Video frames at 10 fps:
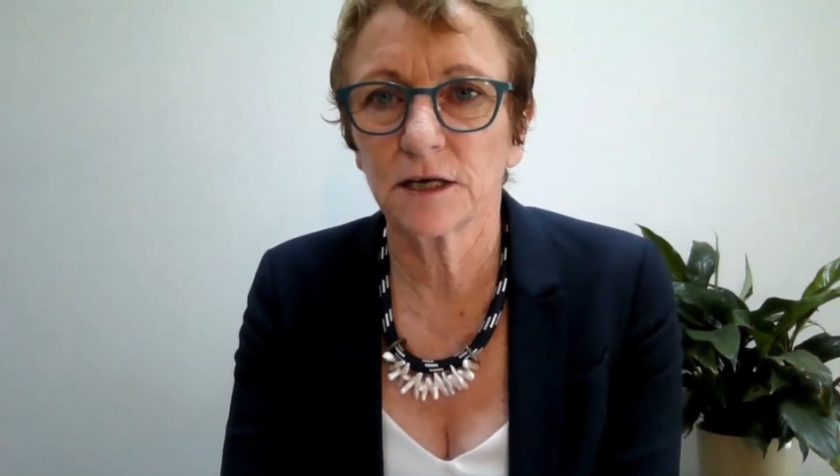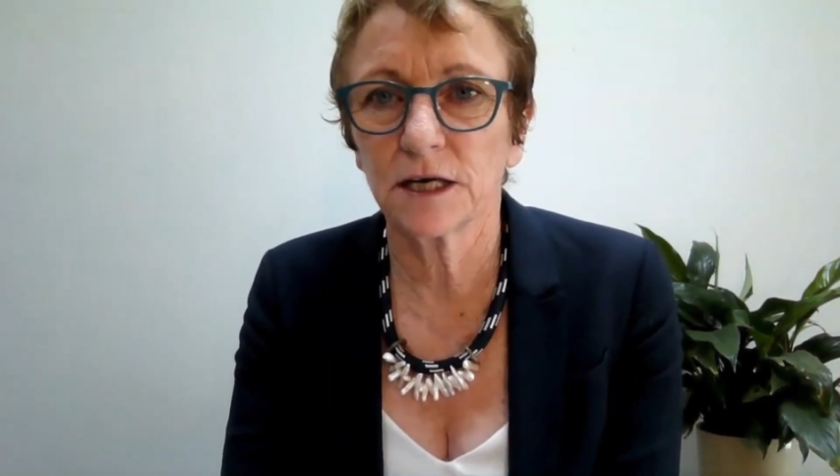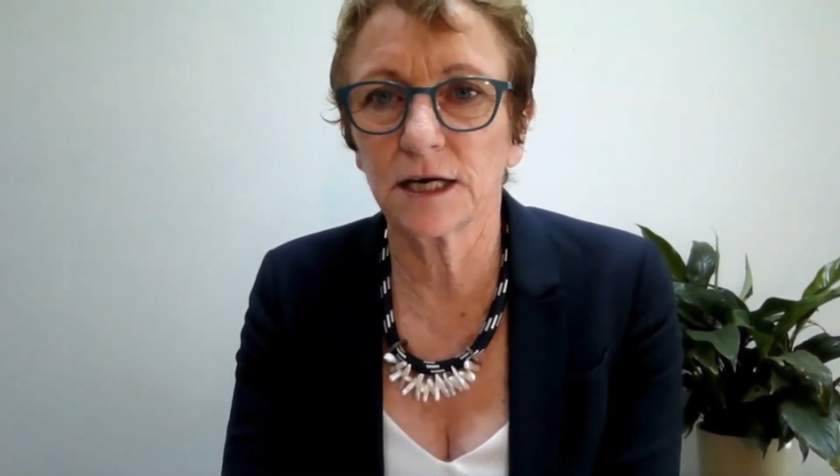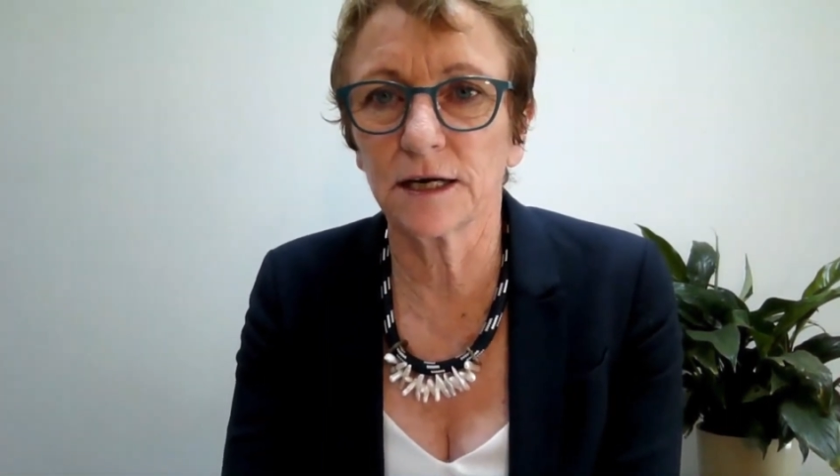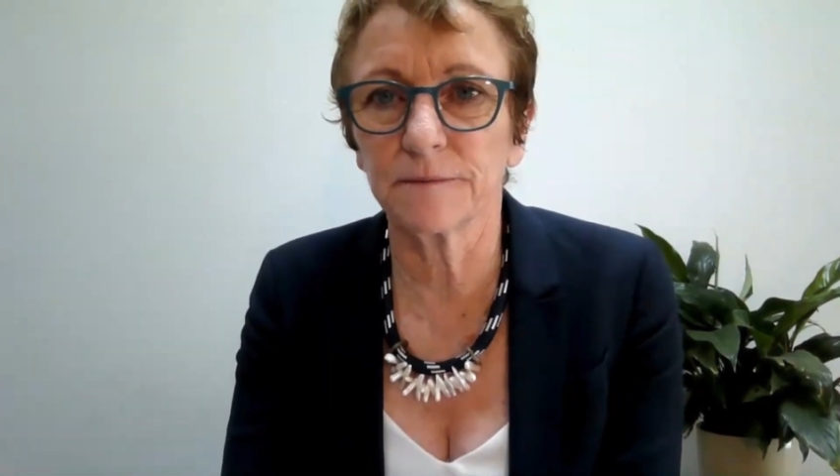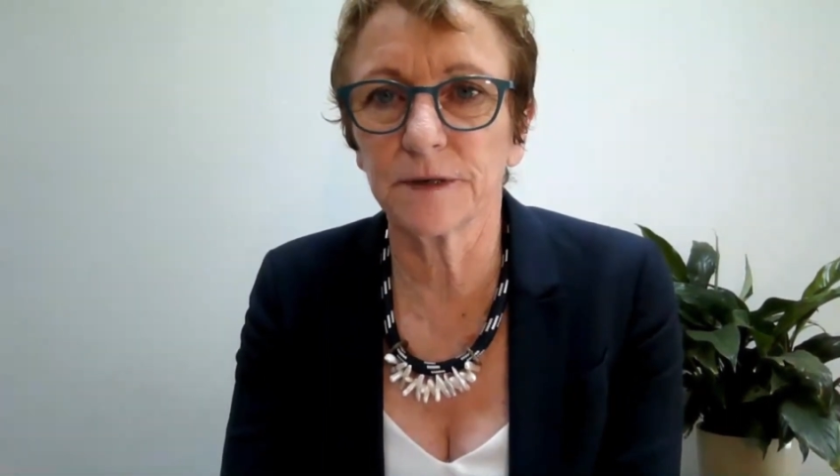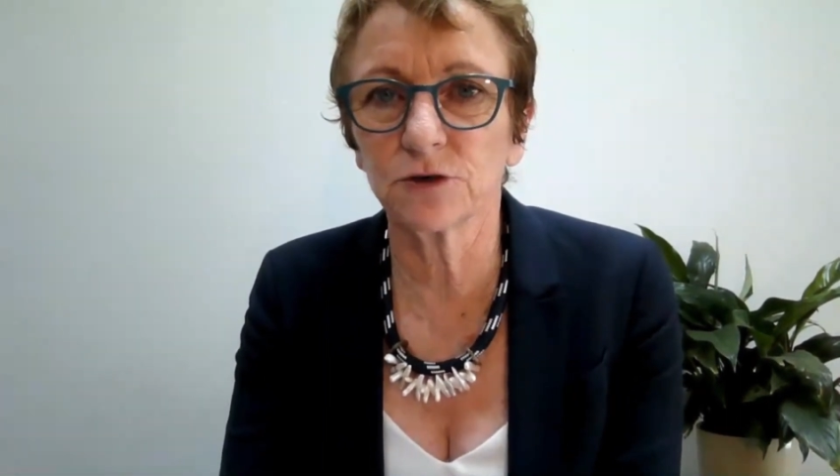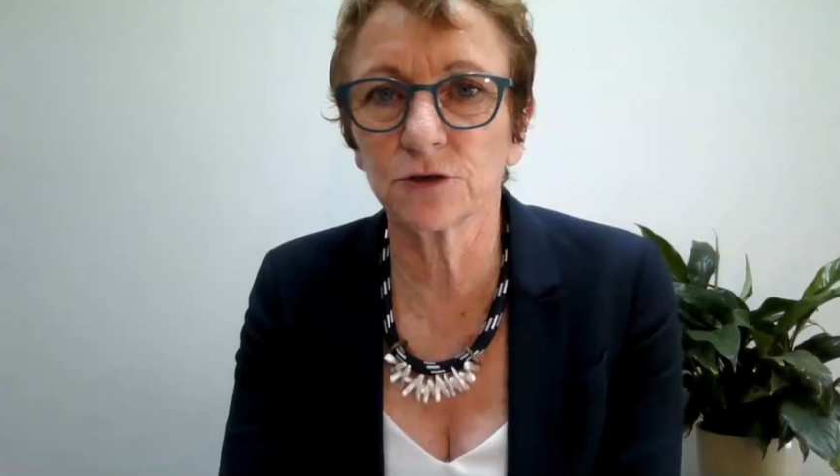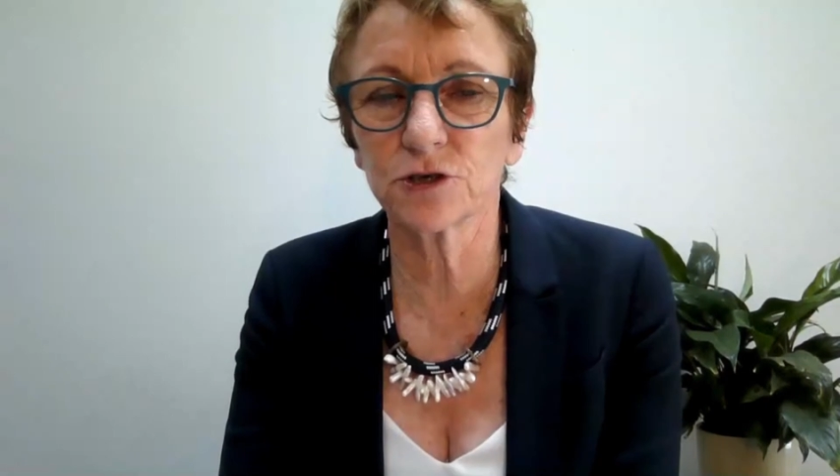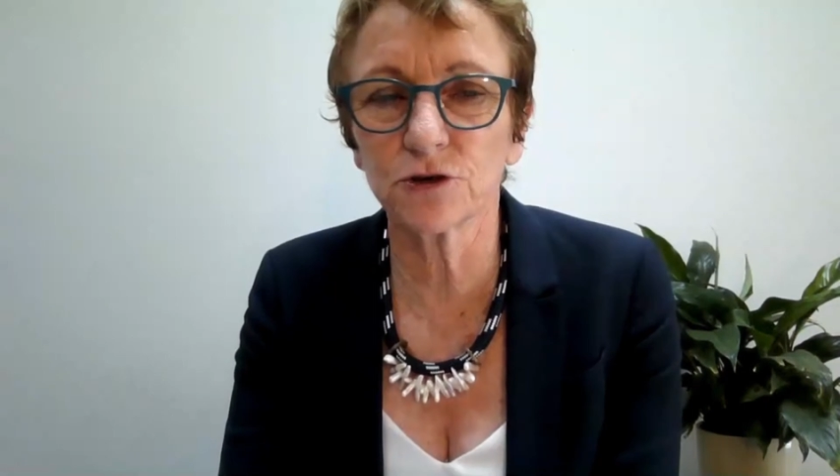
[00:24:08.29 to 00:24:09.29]

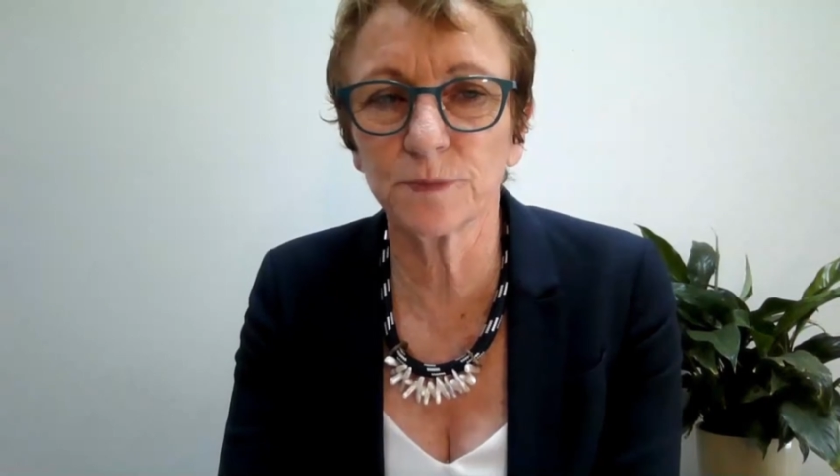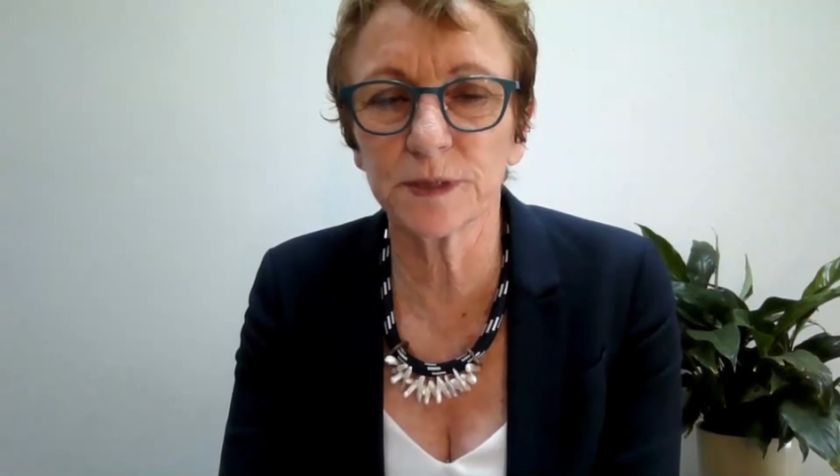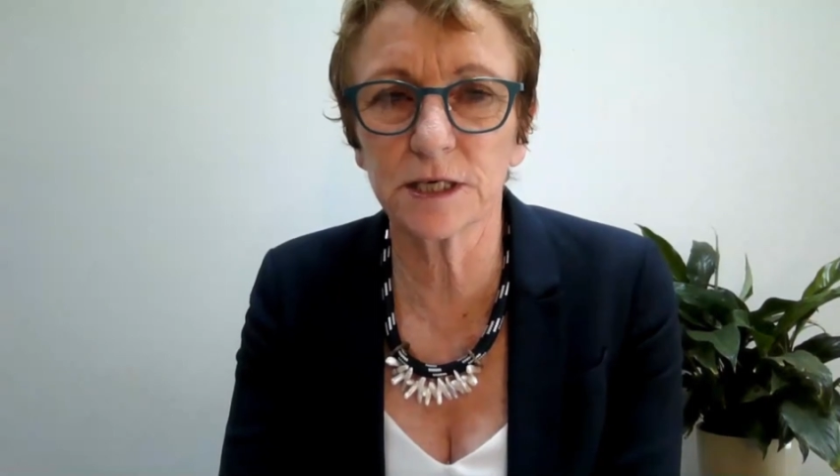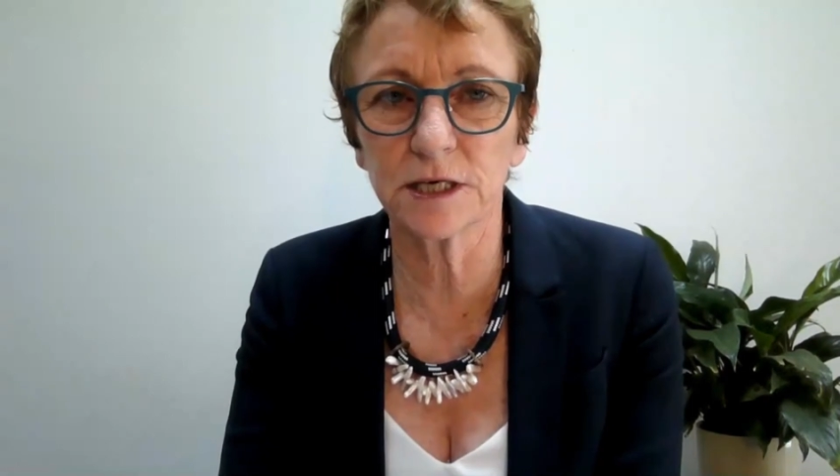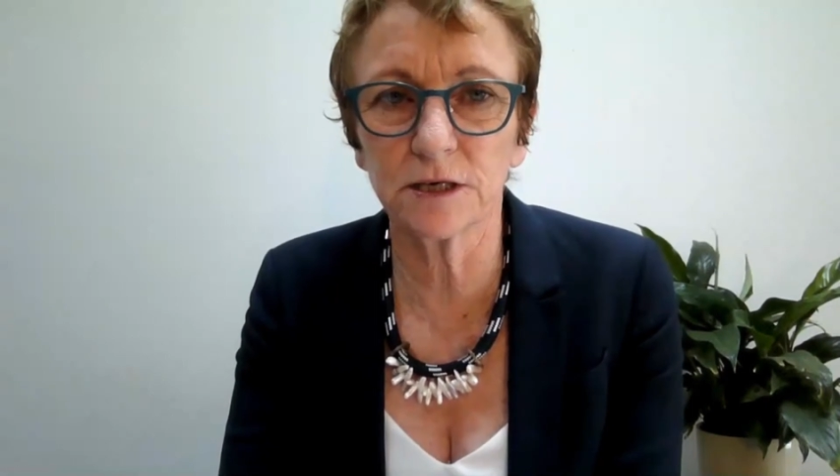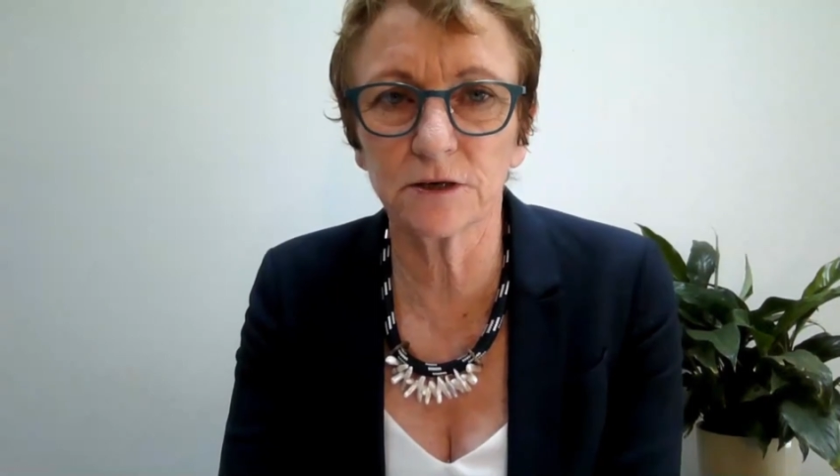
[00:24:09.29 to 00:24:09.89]
You're so busy